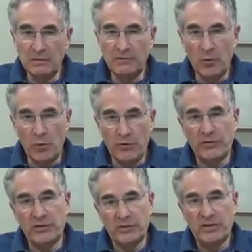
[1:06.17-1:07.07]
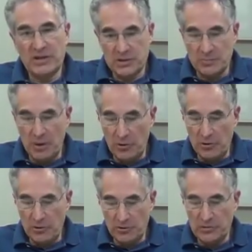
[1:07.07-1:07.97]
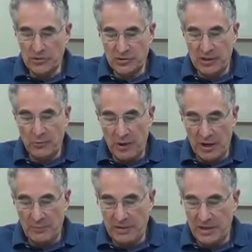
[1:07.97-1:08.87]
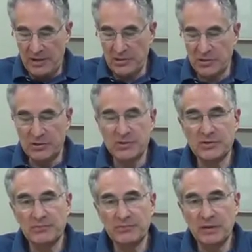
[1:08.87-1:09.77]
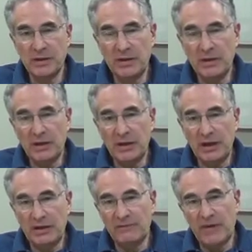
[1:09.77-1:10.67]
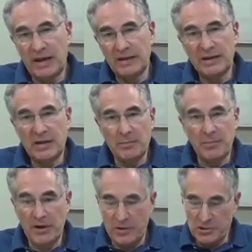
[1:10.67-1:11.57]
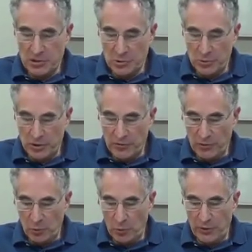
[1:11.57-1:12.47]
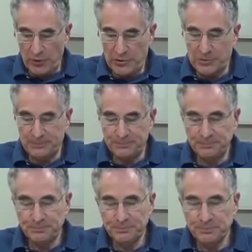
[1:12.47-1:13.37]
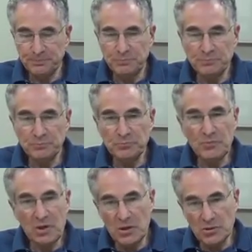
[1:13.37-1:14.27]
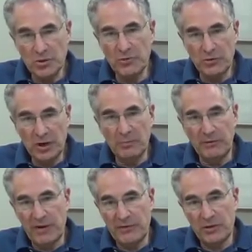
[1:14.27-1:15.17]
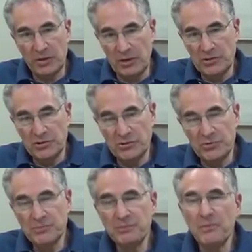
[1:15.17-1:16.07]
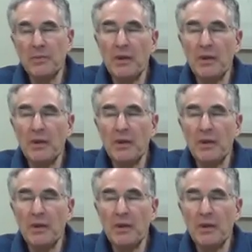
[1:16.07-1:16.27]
Fourth, testimonials and recommendations. And finally, comparisons with other lawyers. So there are a number of ethical issues,